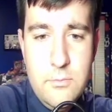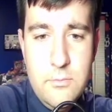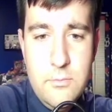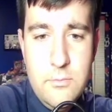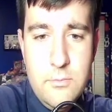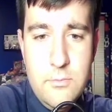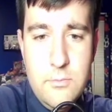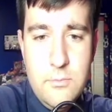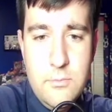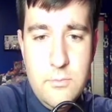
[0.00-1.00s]

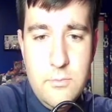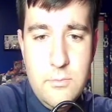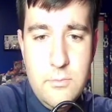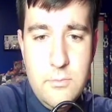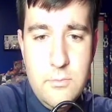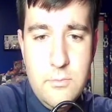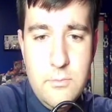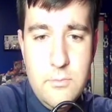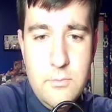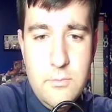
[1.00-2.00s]

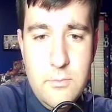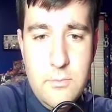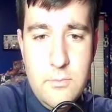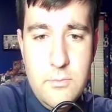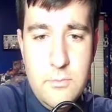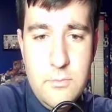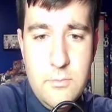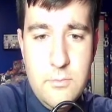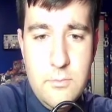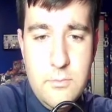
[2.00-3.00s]

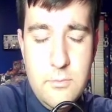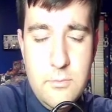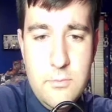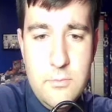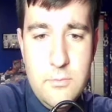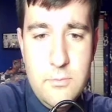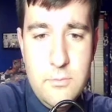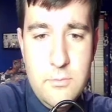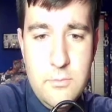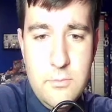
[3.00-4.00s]

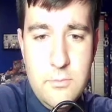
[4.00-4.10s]
(silent)